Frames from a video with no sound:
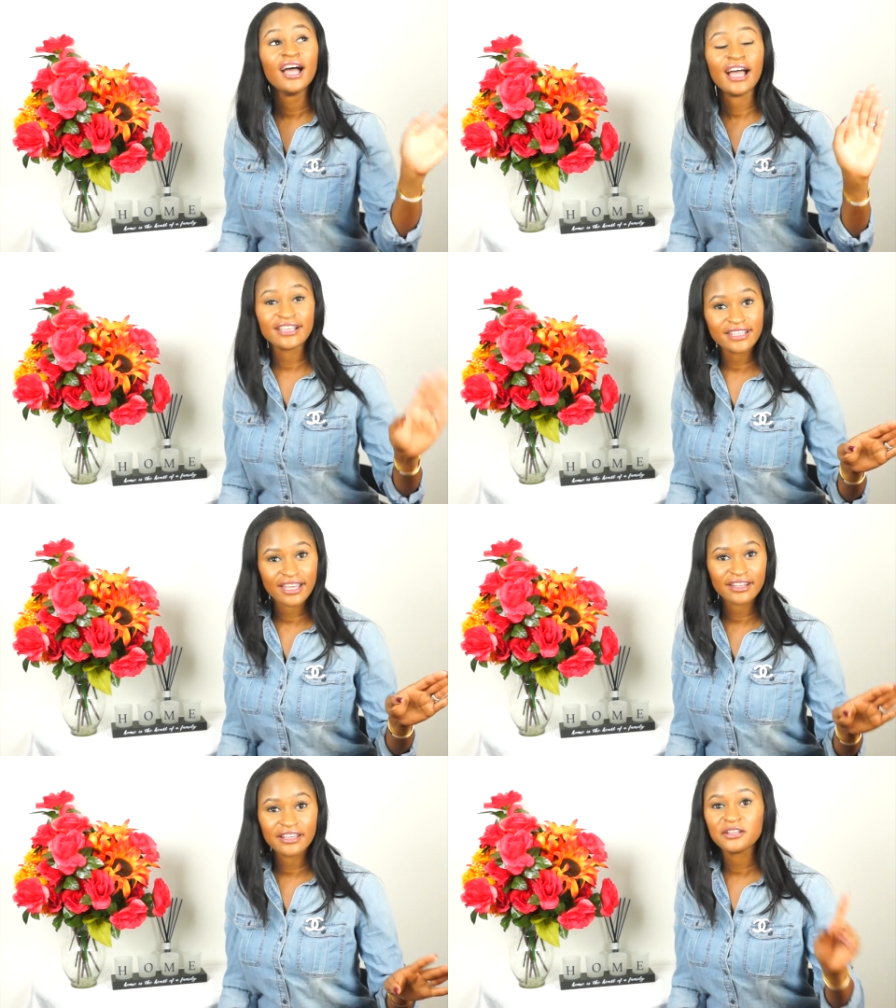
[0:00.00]
I
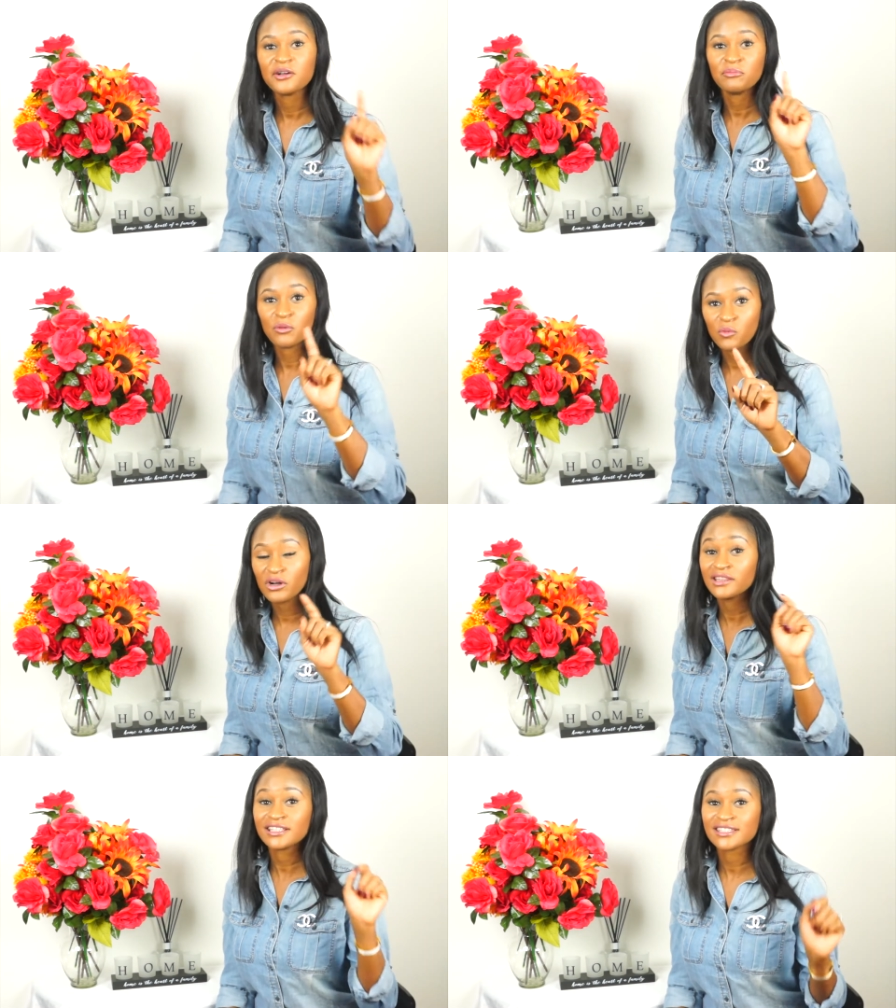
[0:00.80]
get it. But
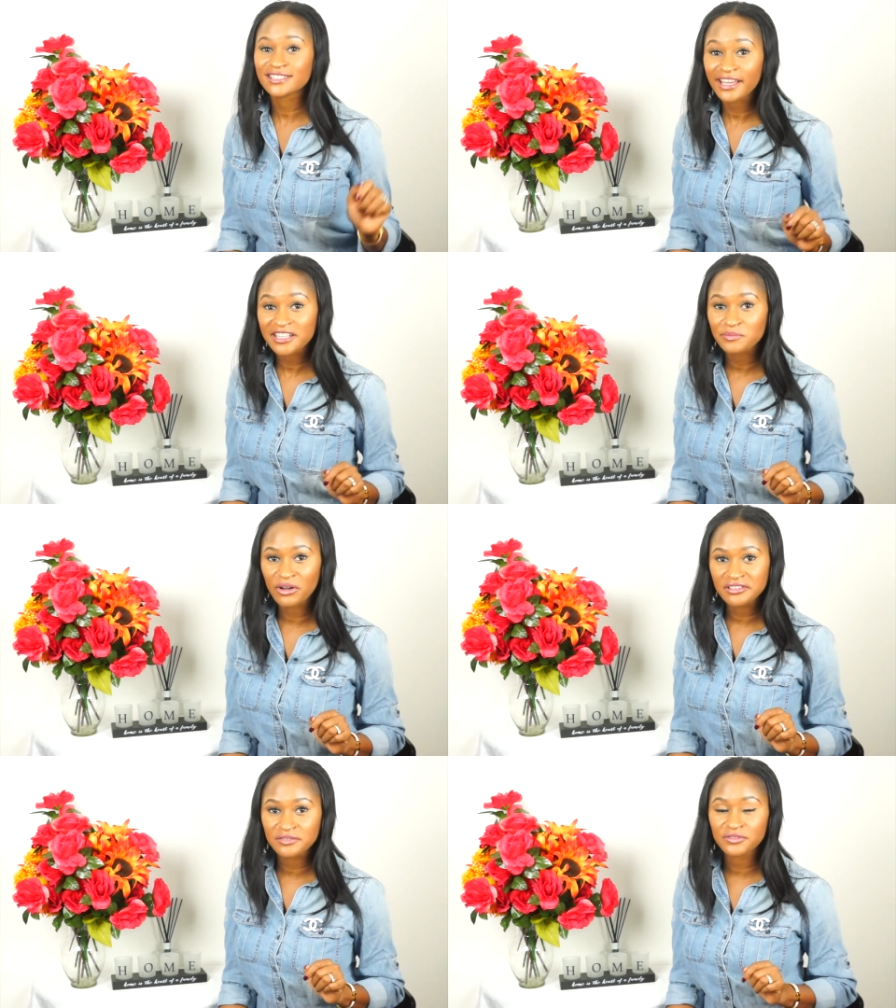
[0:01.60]
one, this is not a
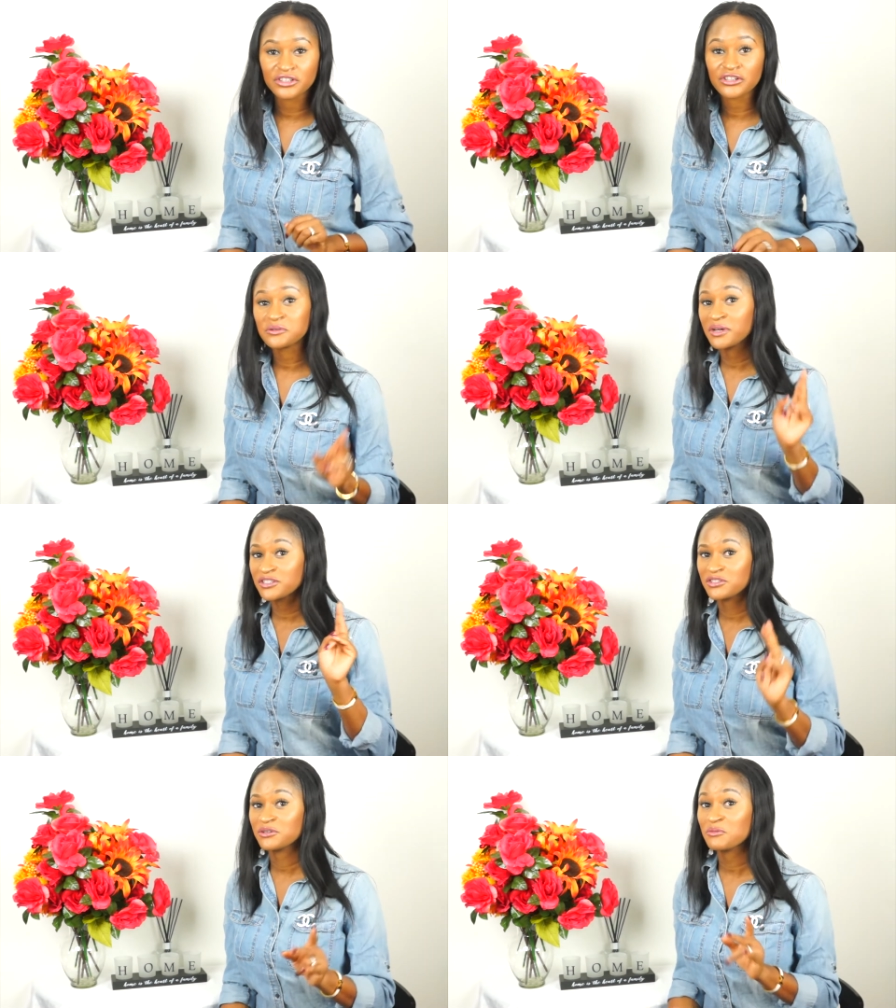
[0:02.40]
sponsored video,
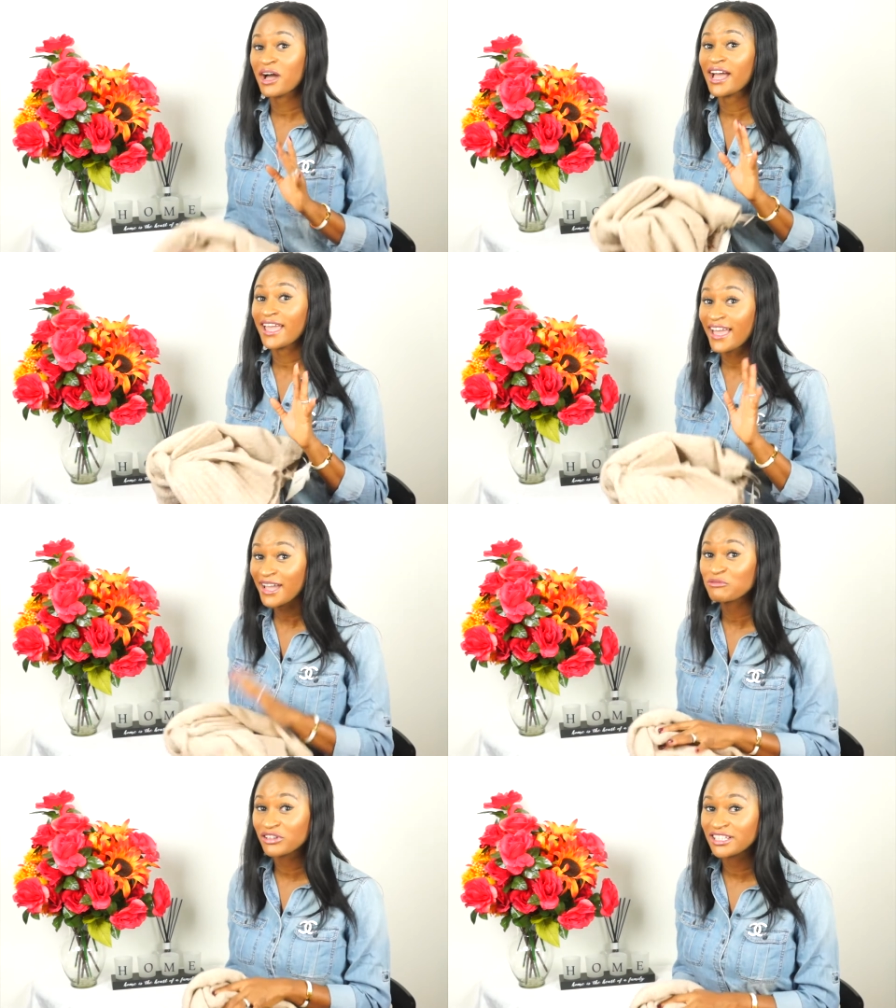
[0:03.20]
and two, I
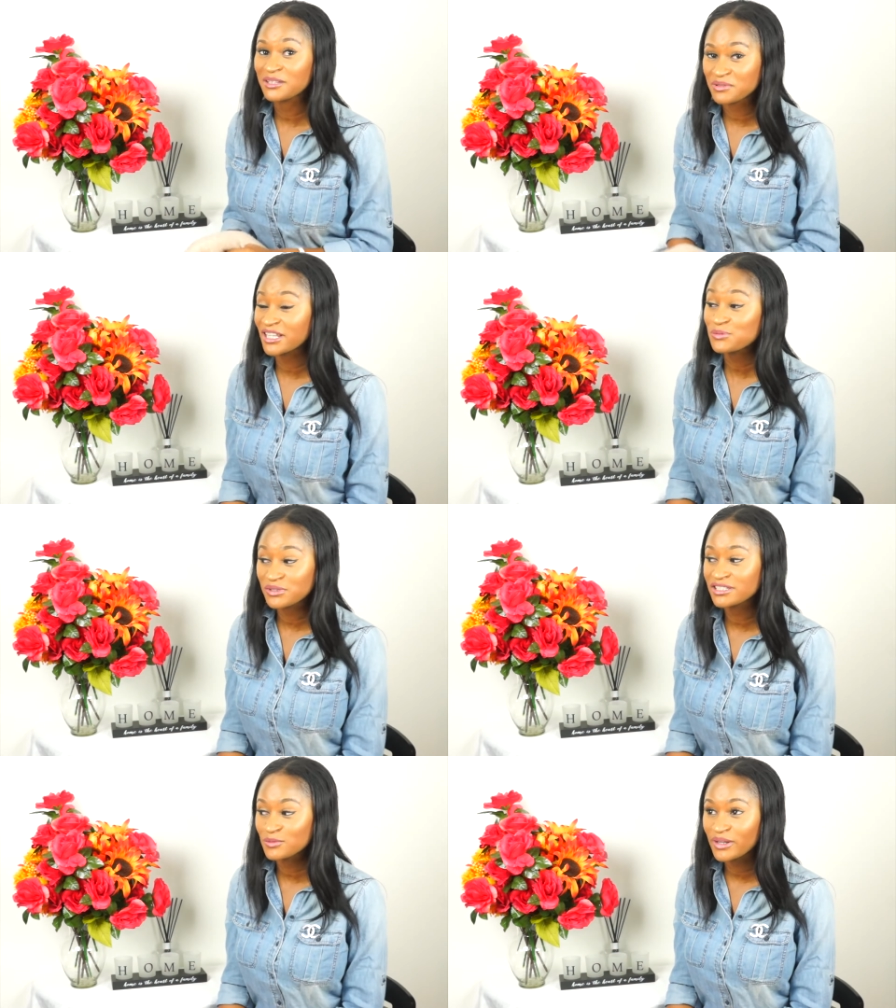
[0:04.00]
am really obsessed with
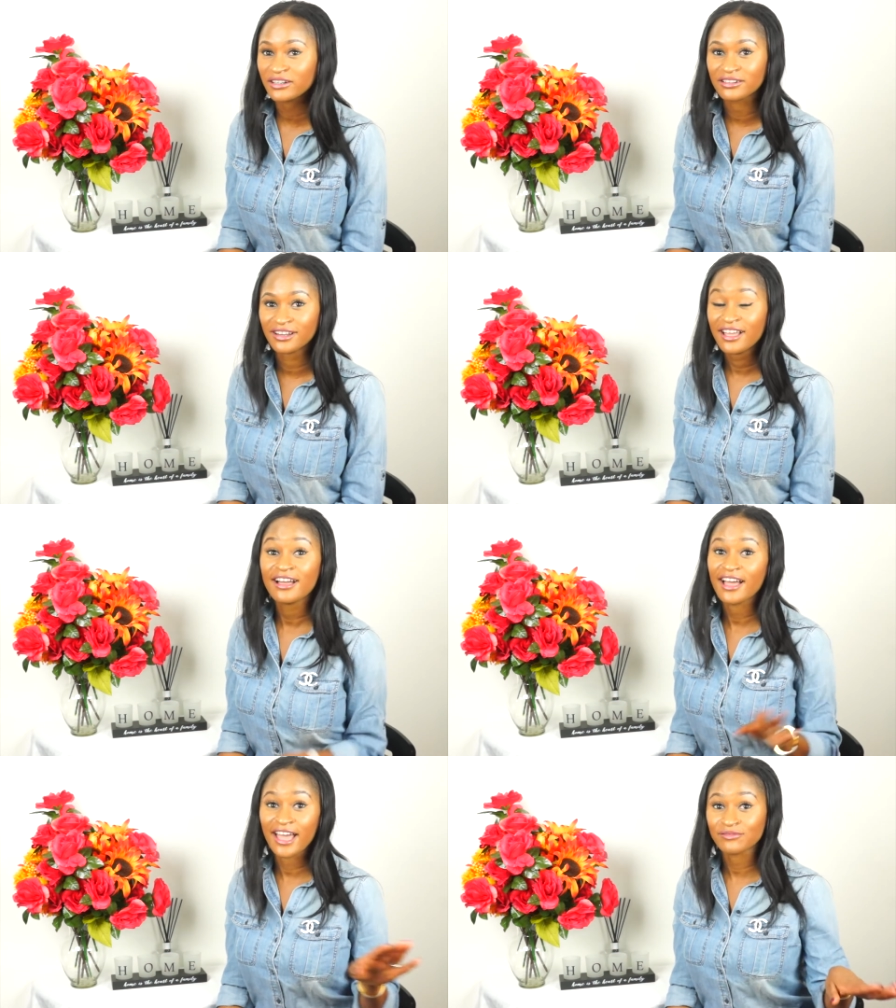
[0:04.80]
this sweater.
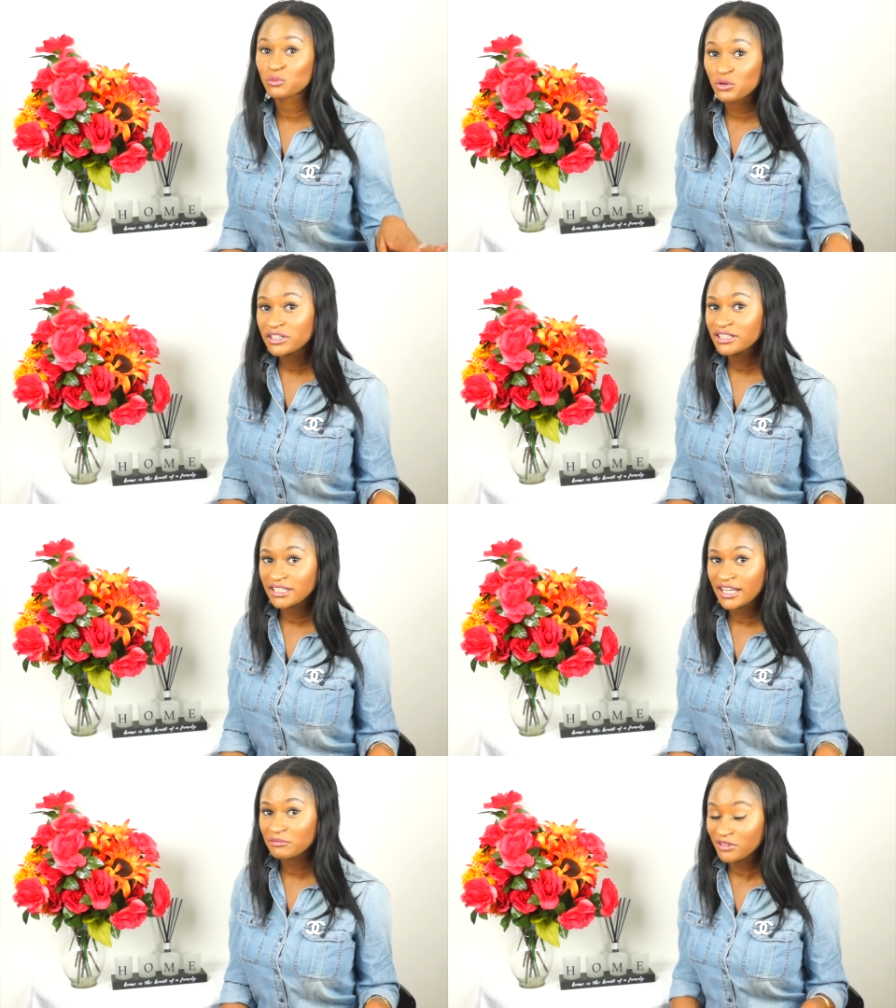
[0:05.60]
I haven't worn it
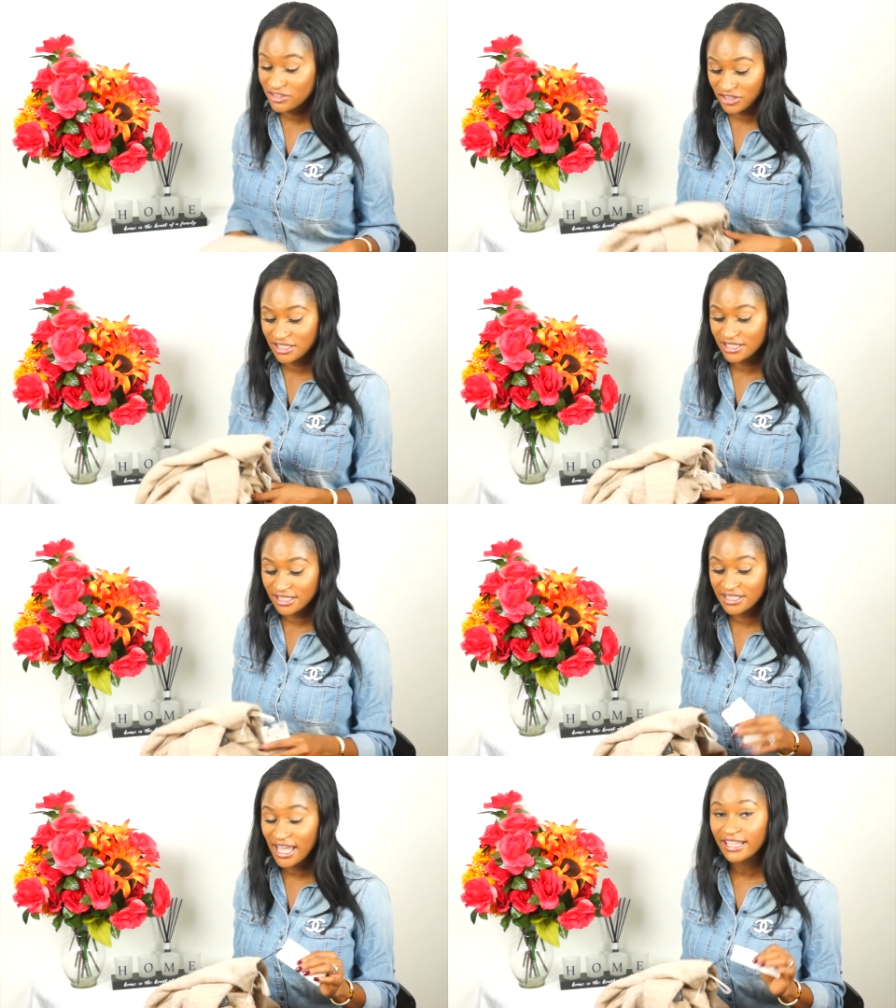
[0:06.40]
yet, as you can see
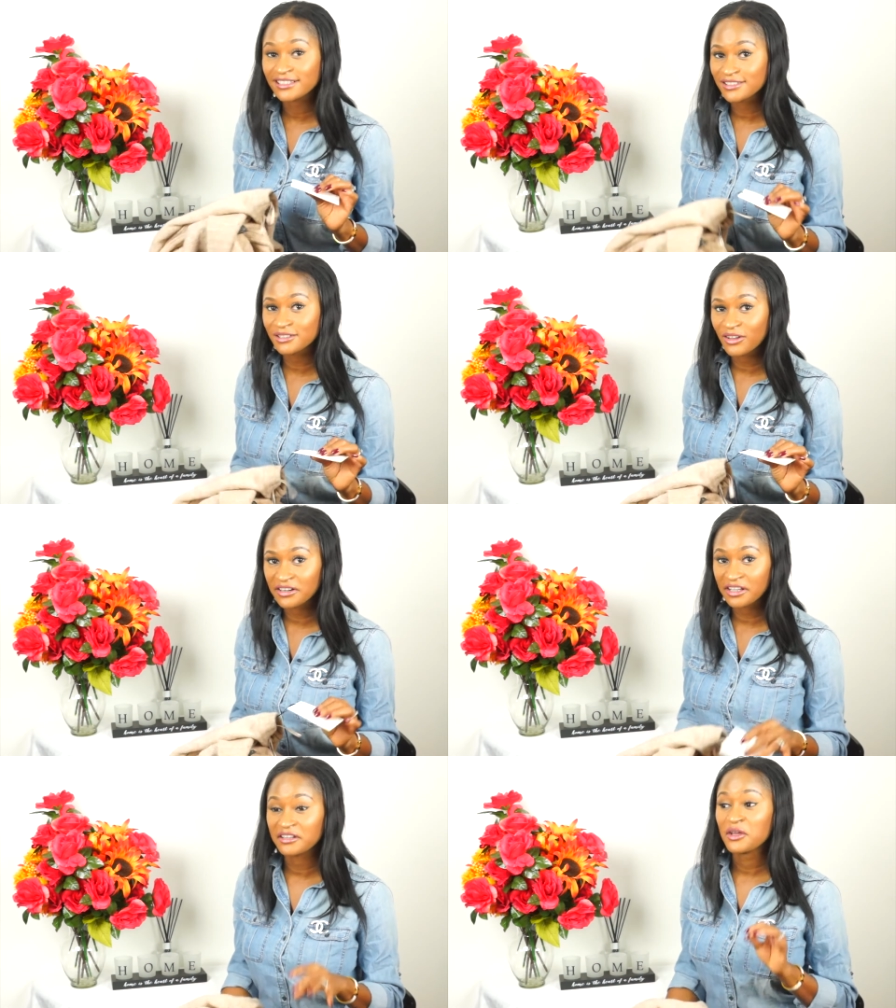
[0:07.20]
the tag is still on
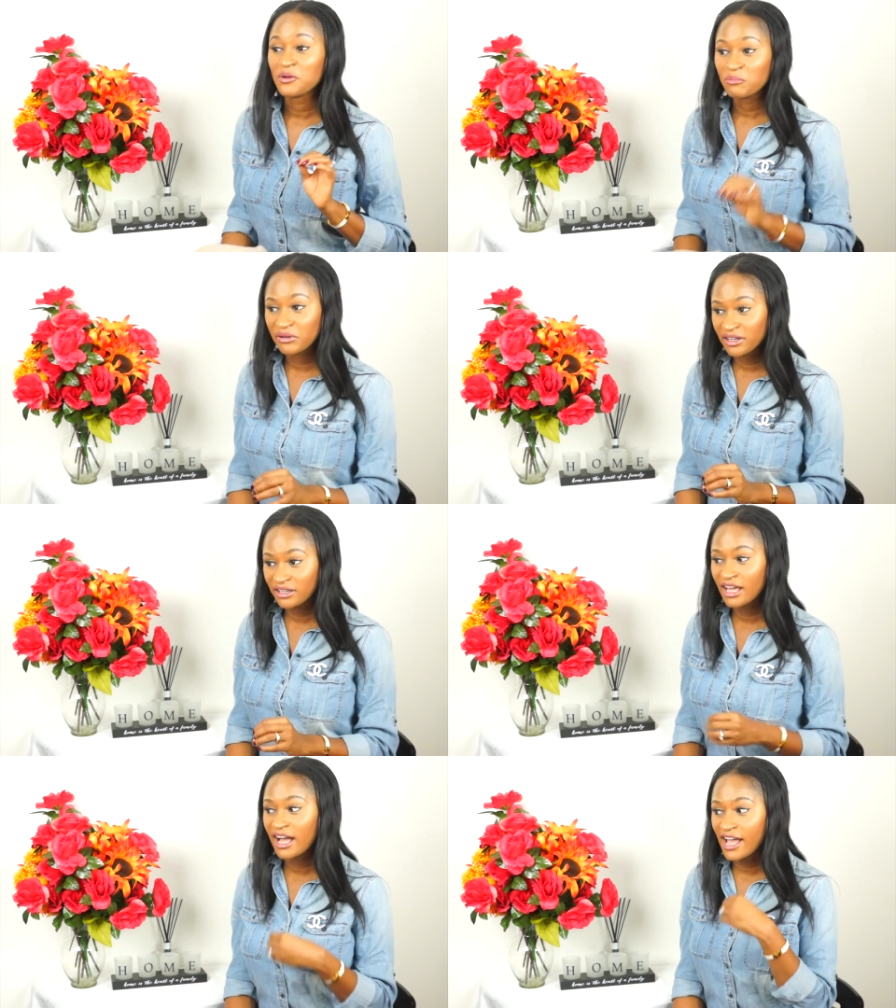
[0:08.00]
it,
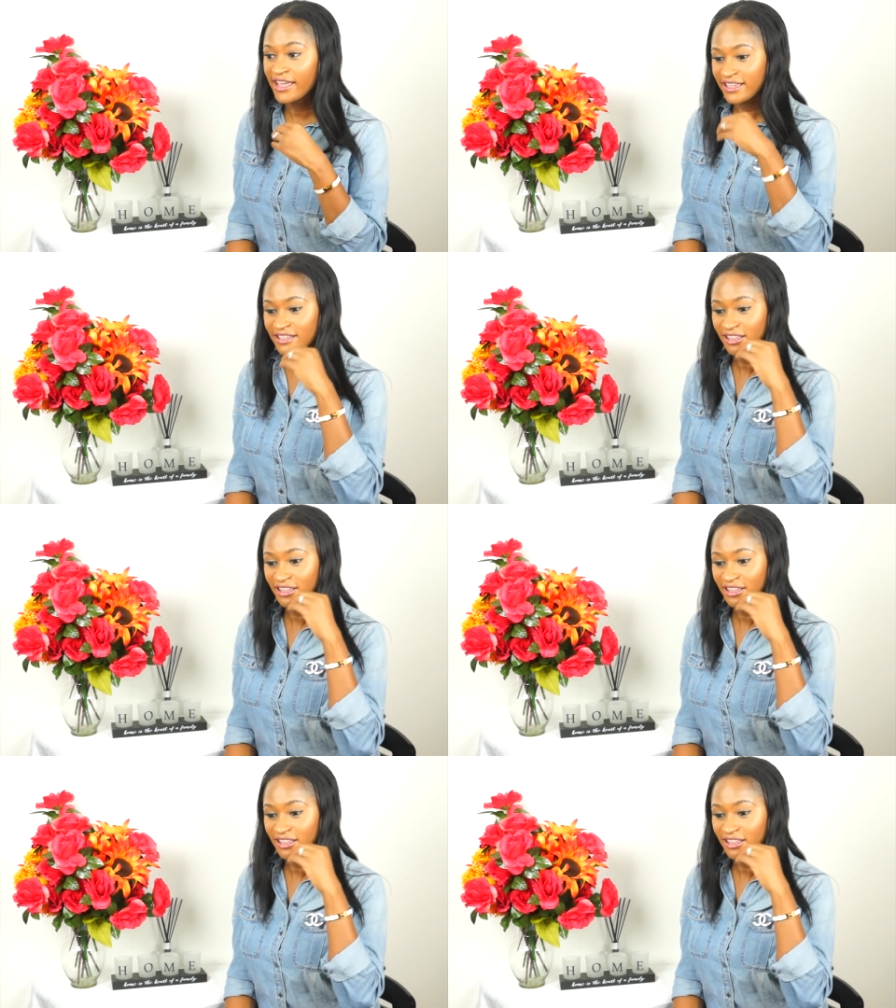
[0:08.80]
but I